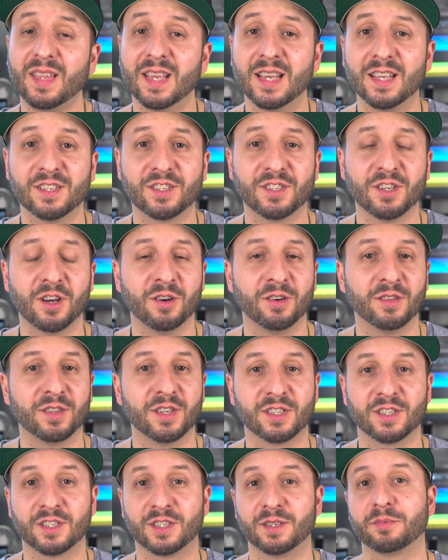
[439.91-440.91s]
And so
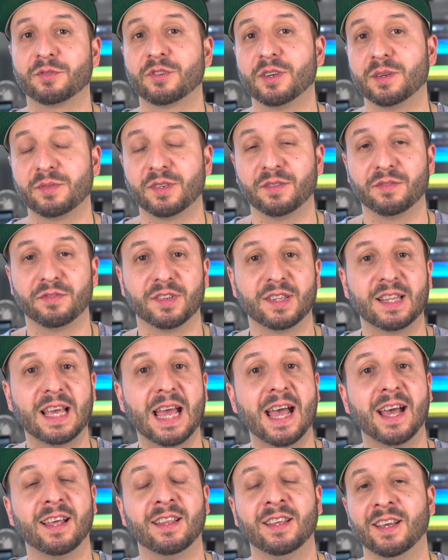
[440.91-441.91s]
there's a subscription for
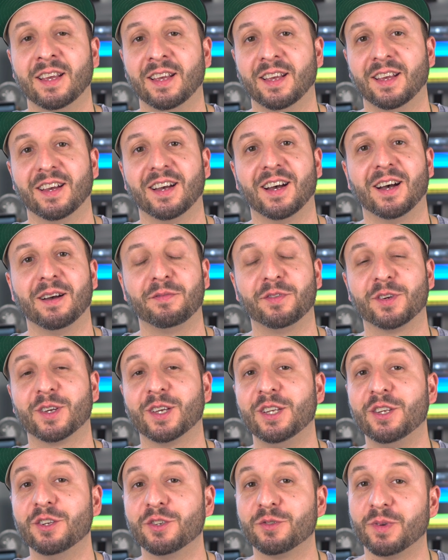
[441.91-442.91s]
that. If you're
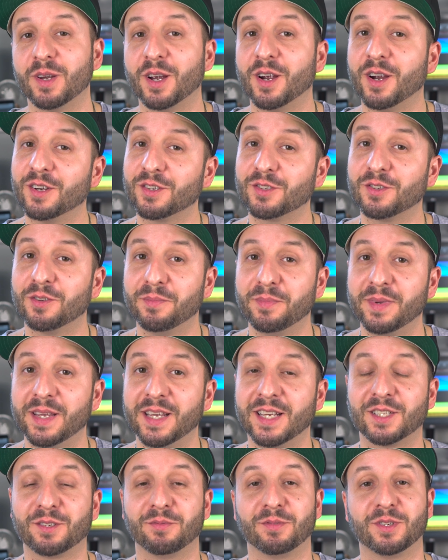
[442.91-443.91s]
going to use Rehearsal
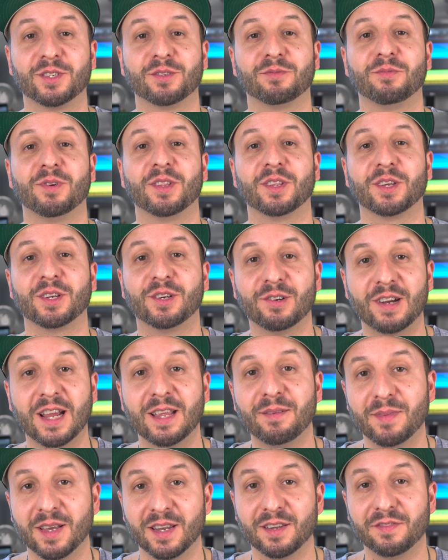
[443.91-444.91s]
Mix, which is one of the
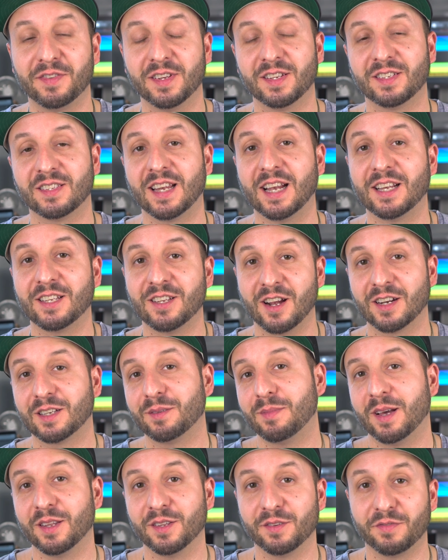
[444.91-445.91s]
great benefits that I talked
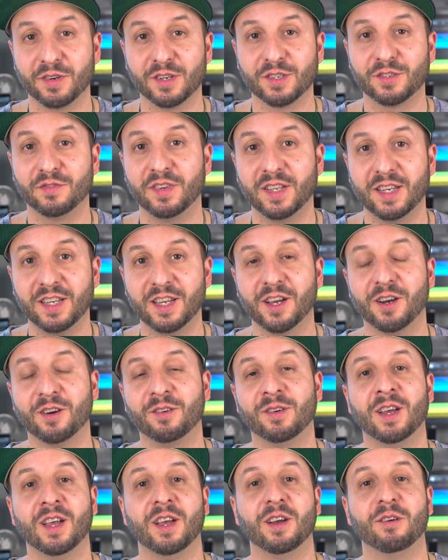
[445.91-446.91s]
about in the first
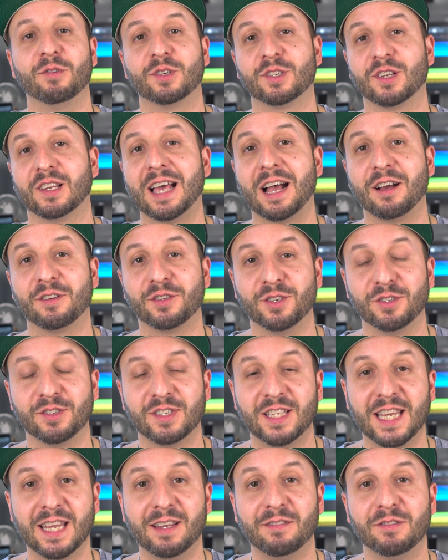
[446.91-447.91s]
video, which allows your
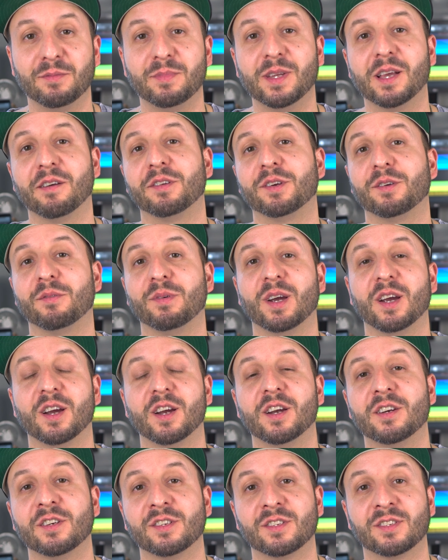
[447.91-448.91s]
team to be able to
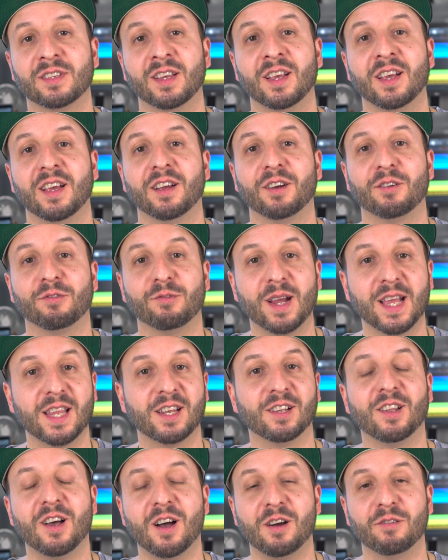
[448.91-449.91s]
rehearse right
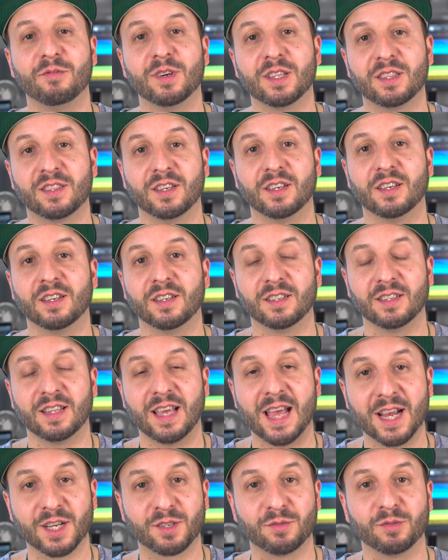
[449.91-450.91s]
along with the
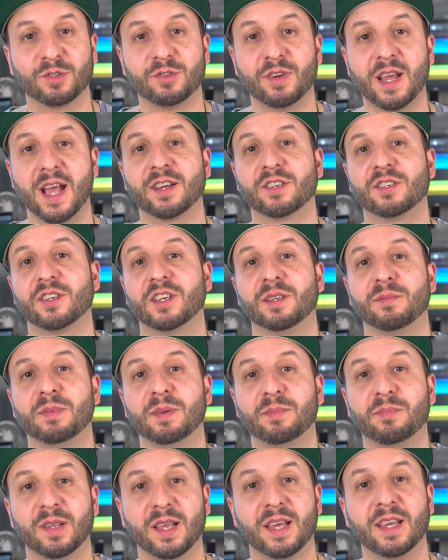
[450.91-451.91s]
actual tracks you're going
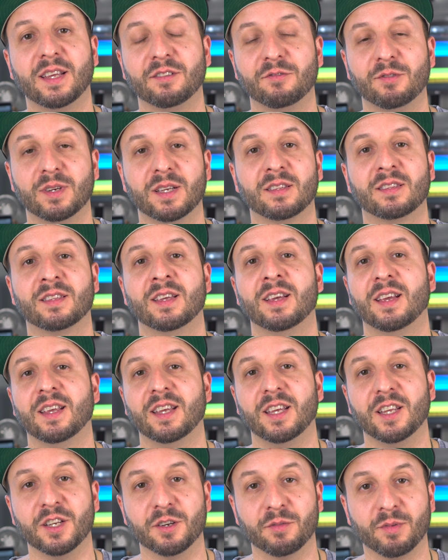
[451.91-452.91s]
to be playing with
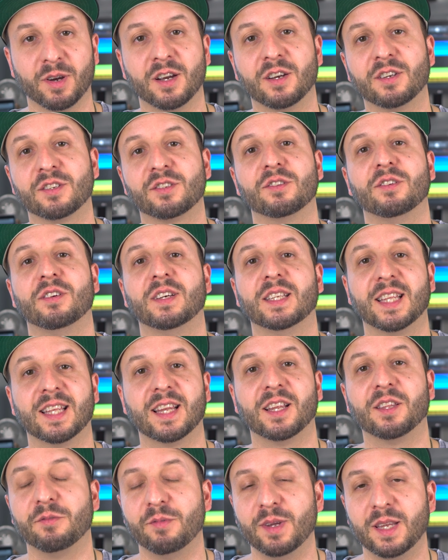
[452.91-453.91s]
in your rehearsal, and
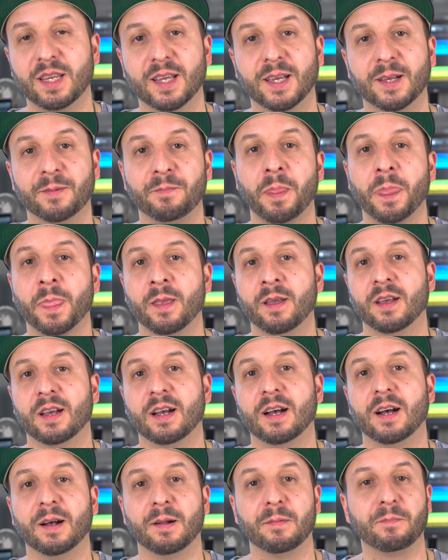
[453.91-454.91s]
then on the weekend
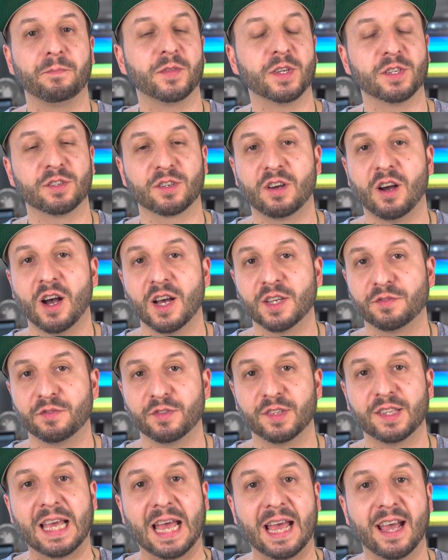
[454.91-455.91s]
there's a cost
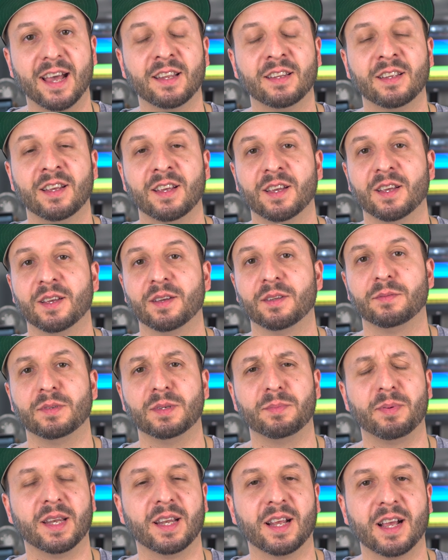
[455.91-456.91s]
for that
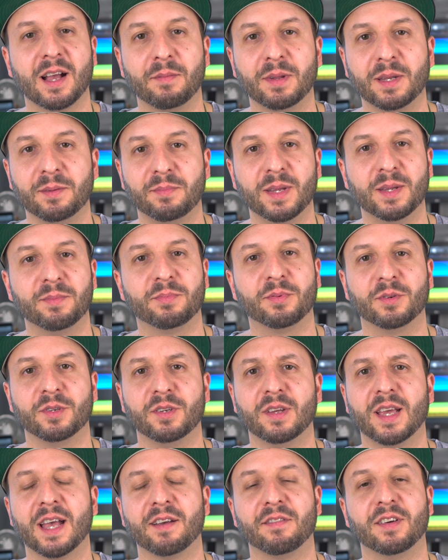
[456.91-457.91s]
depending on how many people
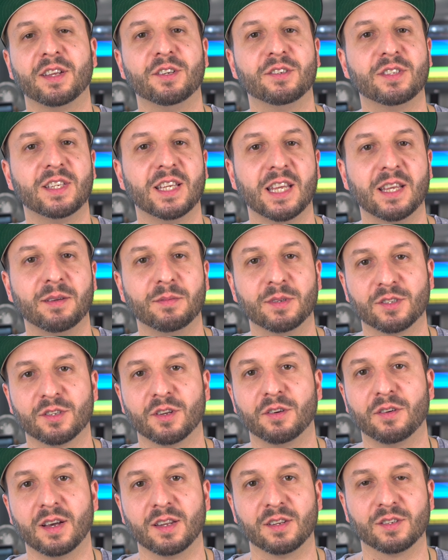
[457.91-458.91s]
you have on your team and
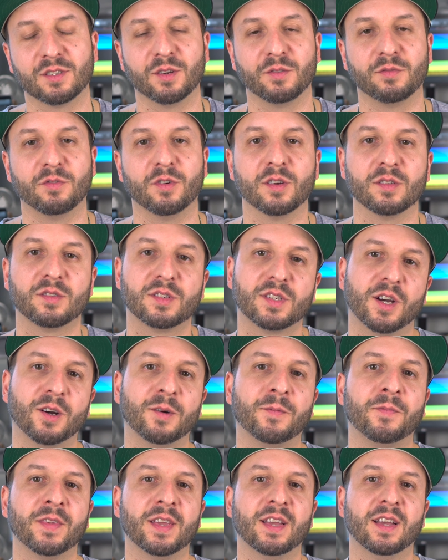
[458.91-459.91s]
so on and so forth.
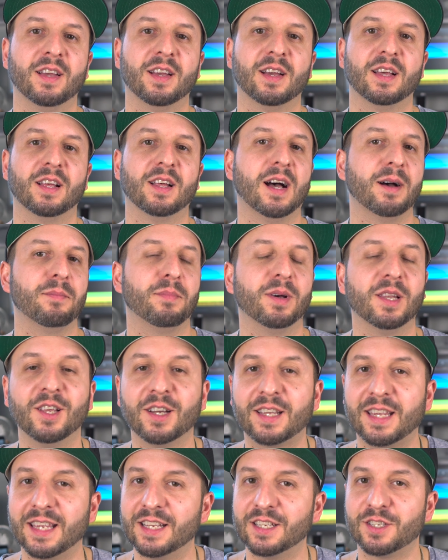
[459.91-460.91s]
So but
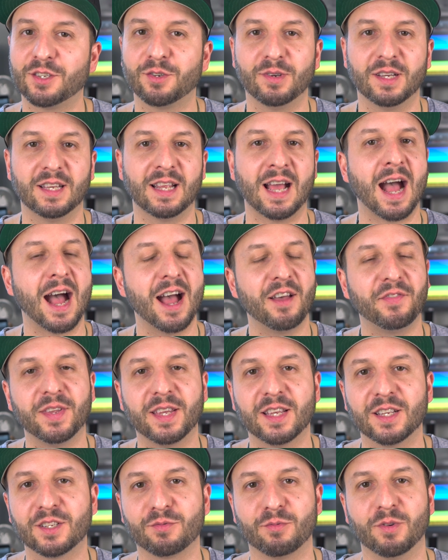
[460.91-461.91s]
look into it. I
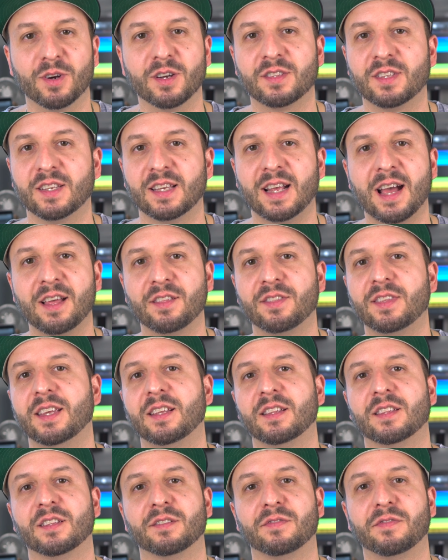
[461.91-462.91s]
think it's worth it. I
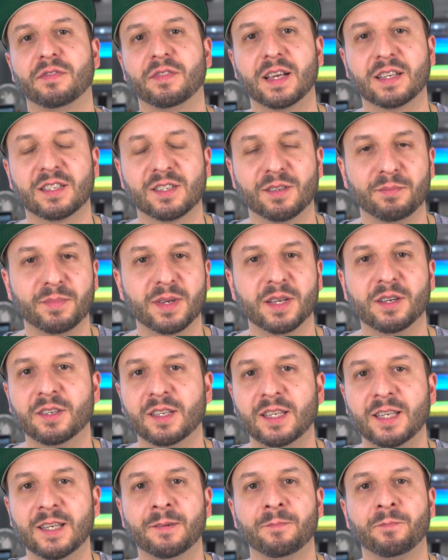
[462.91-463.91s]
think the
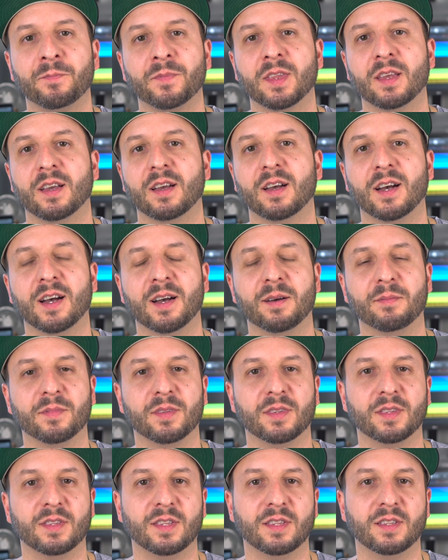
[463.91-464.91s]
flexibility,
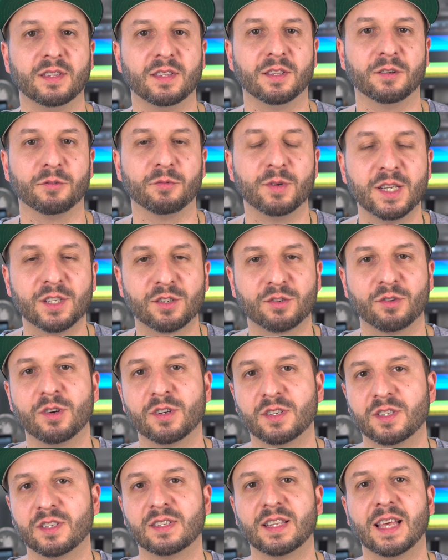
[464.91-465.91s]
the
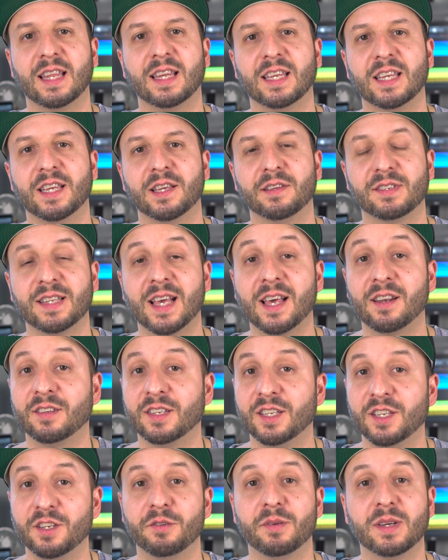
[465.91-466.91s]
resources that it gives, not
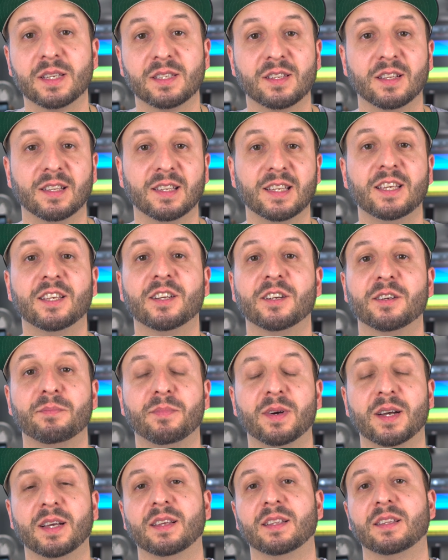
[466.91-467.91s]
only you as the leader,
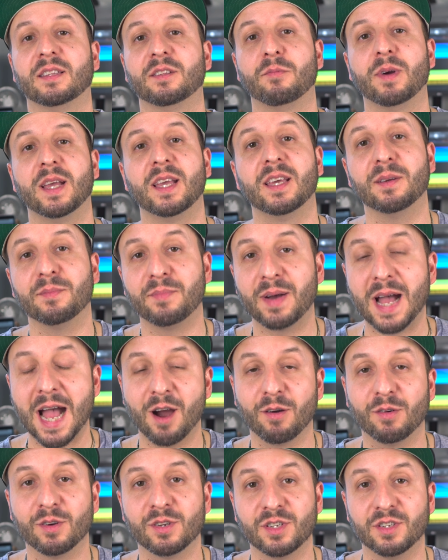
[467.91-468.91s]
but the way it
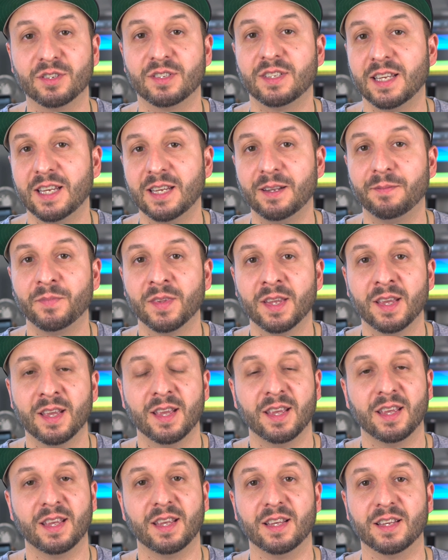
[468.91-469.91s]
empowers your team,
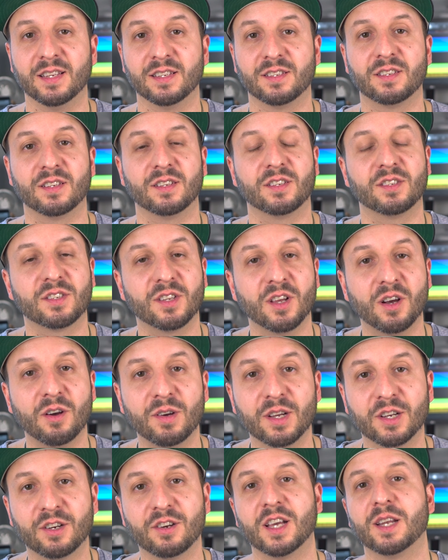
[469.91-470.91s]
is
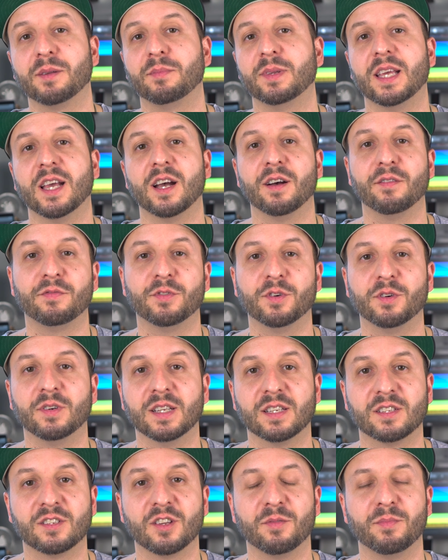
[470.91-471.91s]
so incredibly helpful
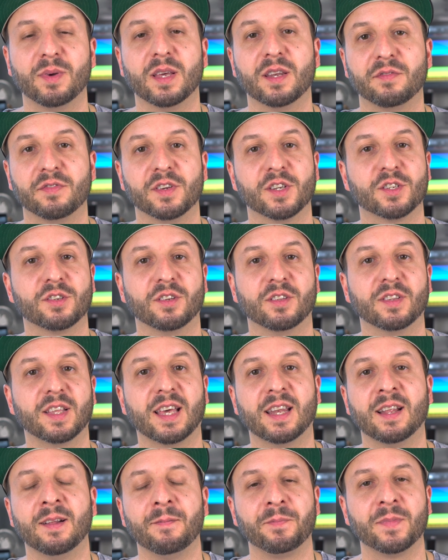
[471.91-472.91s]
and so beneficial
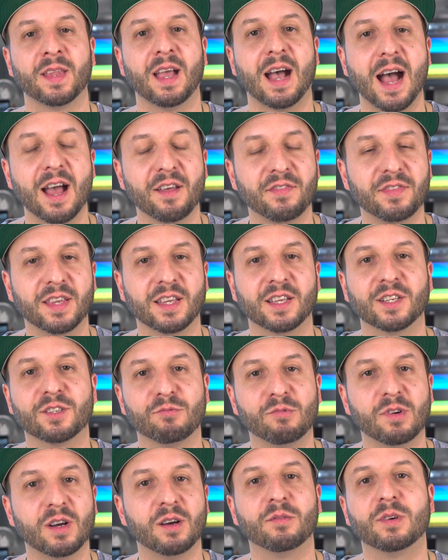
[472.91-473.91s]
that I think it's
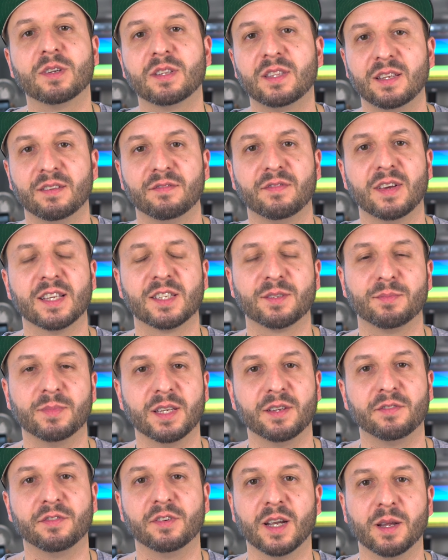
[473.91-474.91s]
well worth the
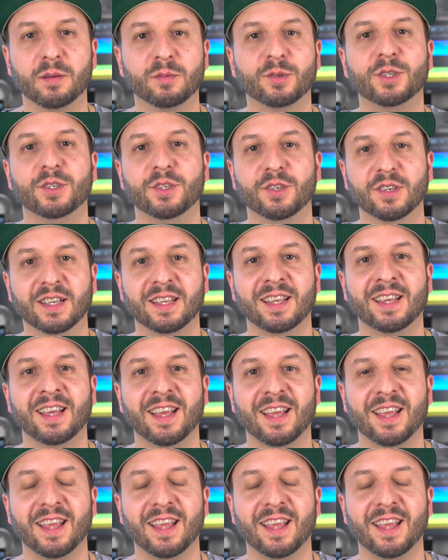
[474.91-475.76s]
investment if you're able to do it.